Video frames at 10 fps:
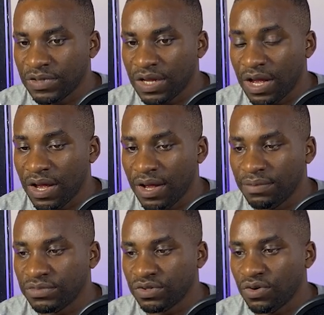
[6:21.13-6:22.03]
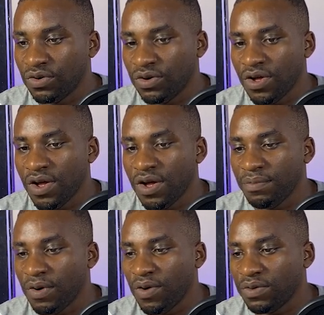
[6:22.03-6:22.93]

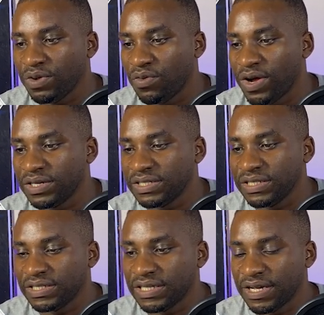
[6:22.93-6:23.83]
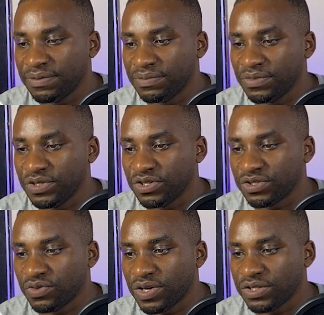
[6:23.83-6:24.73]
But what we want is we
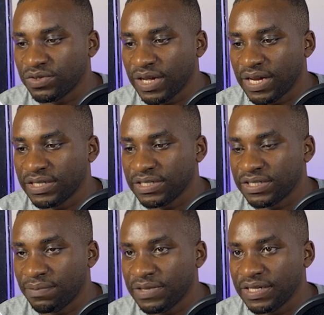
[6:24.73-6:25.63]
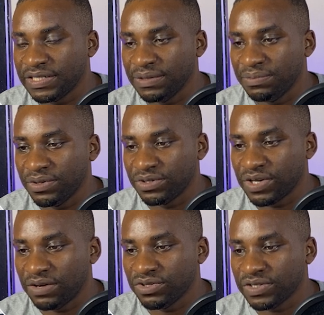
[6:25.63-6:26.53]
just want to get something simple. So
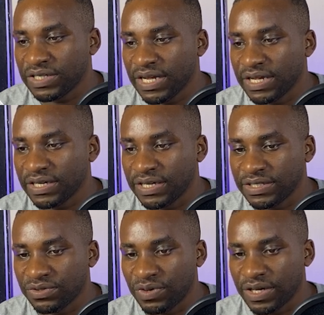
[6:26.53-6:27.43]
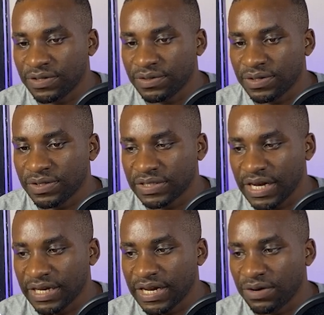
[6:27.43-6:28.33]
I'll just take this one,
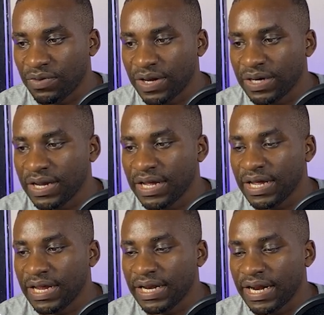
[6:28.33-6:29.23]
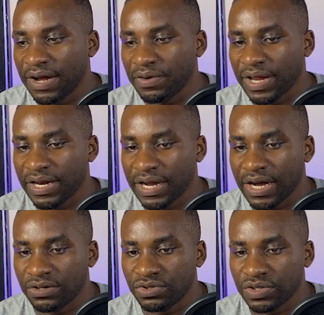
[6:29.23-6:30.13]
select that one, then I'll get the
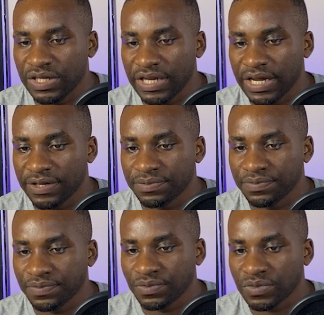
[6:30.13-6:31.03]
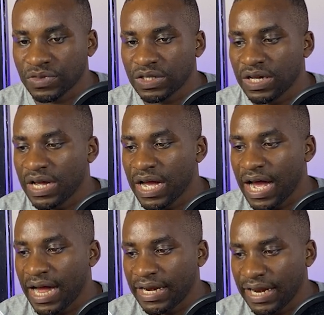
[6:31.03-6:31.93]
country here,
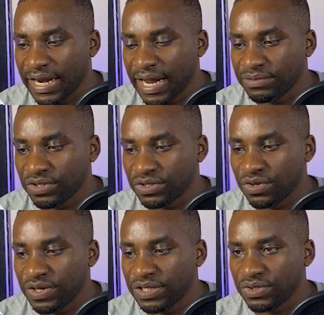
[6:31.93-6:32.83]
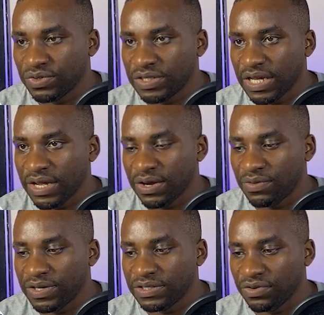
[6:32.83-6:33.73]
and then I'm just going to say
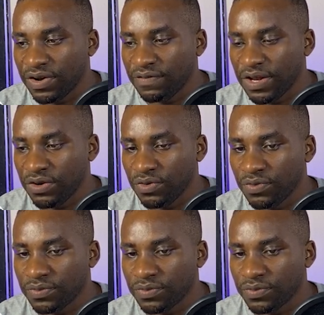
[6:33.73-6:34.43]
what is the revenue.